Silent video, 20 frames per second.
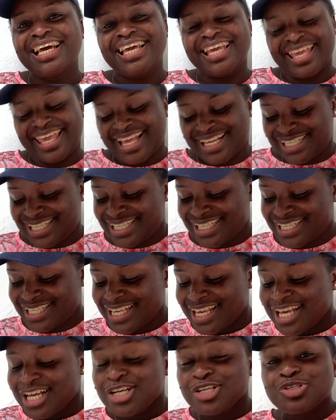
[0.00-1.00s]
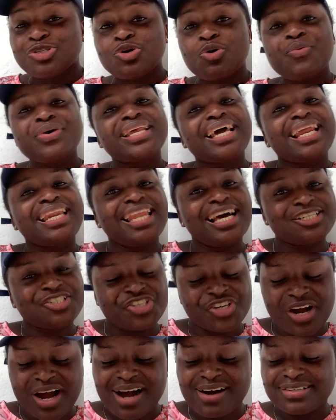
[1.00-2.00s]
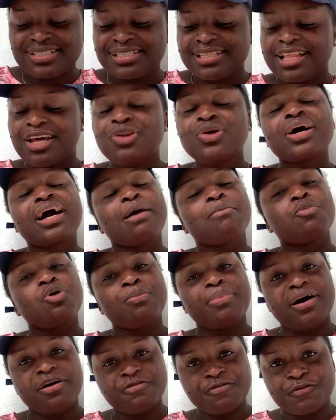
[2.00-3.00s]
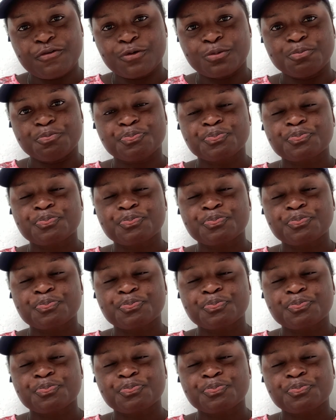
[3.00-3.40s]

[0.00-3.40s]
Yes. So with the electricals, let's look at mobile phone.